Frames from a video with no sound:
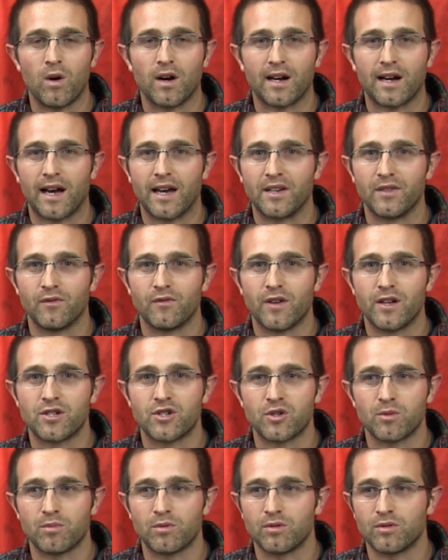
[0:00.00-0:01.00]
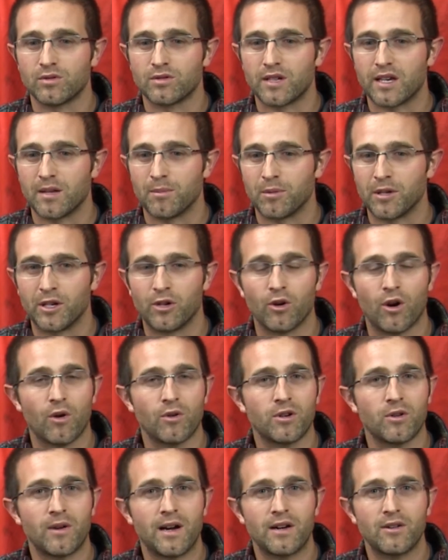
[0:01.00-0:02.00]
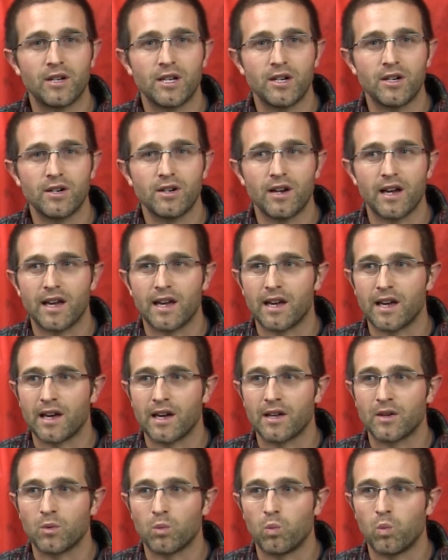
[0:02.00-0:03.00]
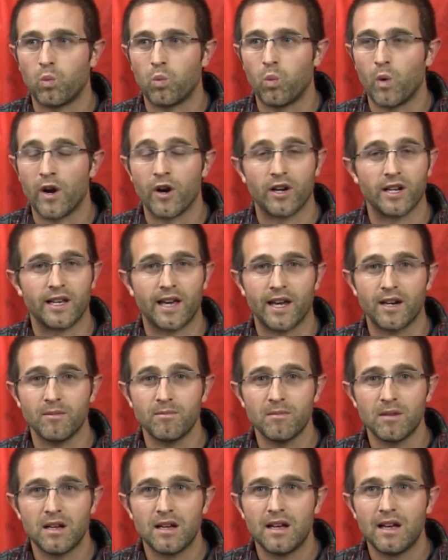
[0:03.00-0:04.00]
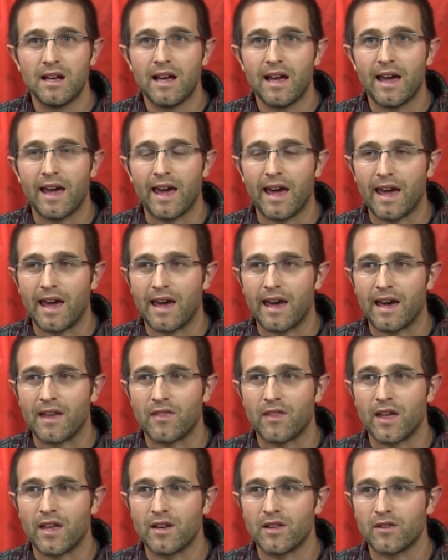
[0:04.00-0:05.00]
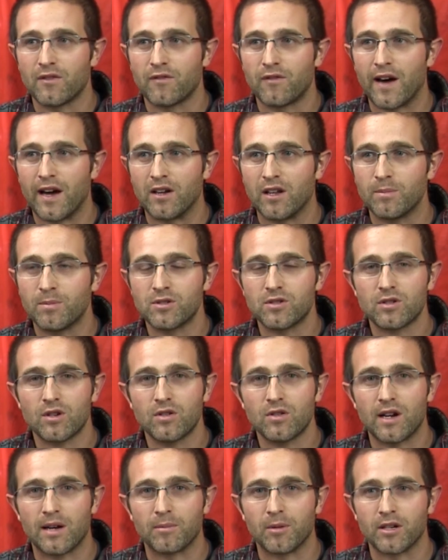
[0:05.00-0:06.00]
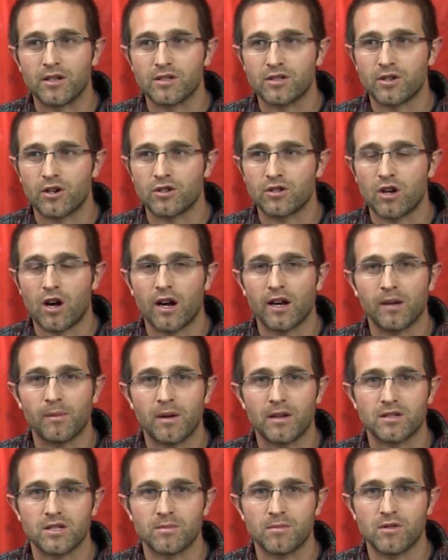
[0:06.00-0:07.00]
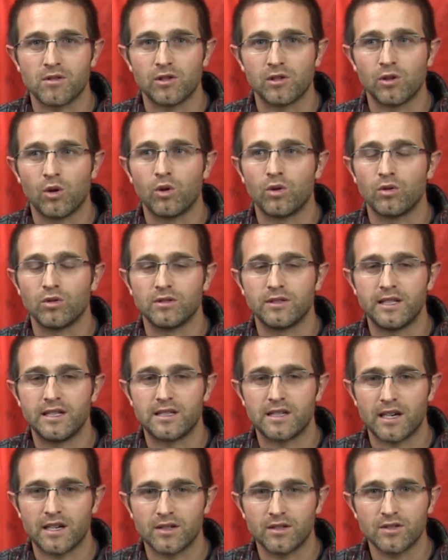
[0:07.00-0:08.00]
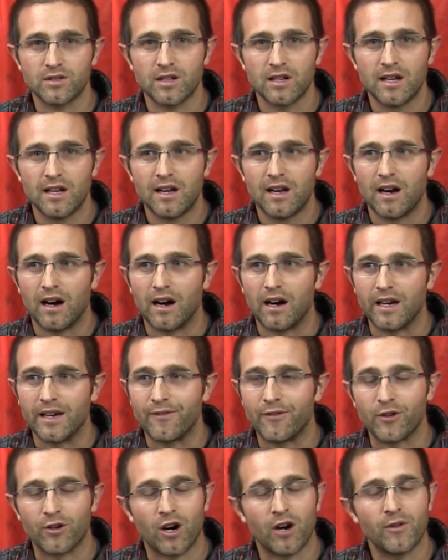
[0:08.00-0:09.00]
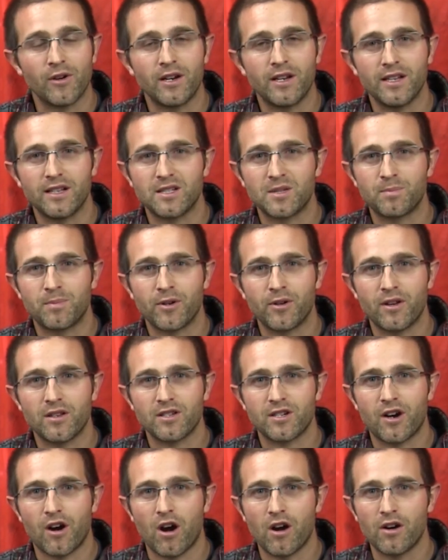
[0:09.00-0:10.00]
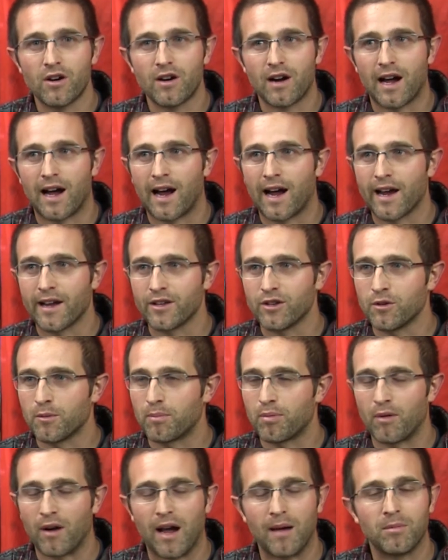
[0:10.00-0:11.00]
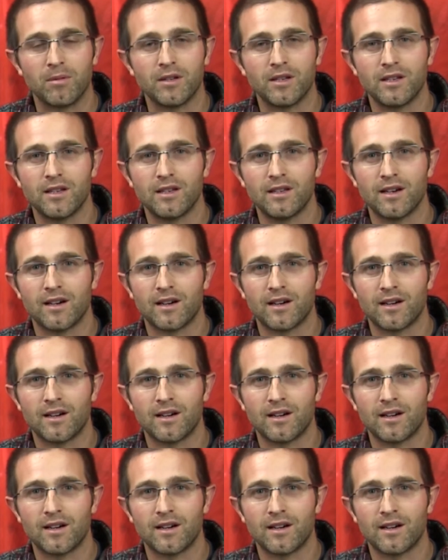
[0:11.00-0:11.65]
what kind of vegetables can be grown around here and where to get them. And then in the final episode, I'm going to start talking about some of the local details. If you're already an experienced gardener, you'll probably